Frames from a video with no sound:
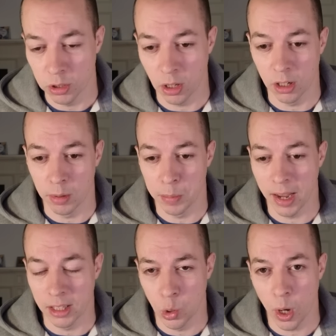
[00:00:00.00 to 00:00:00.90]
So you're going to be
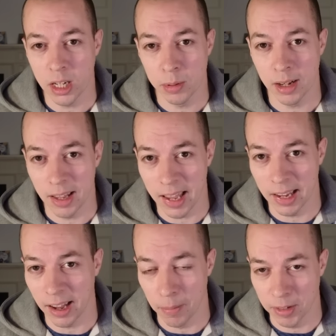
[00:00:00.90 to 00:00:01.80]
paying 20%
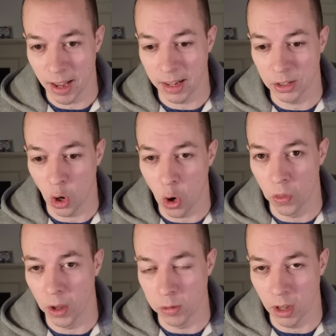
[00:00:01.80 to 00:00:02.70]
income tax
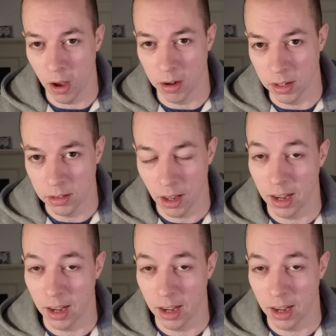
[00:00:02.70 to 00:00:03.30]
on those earnings.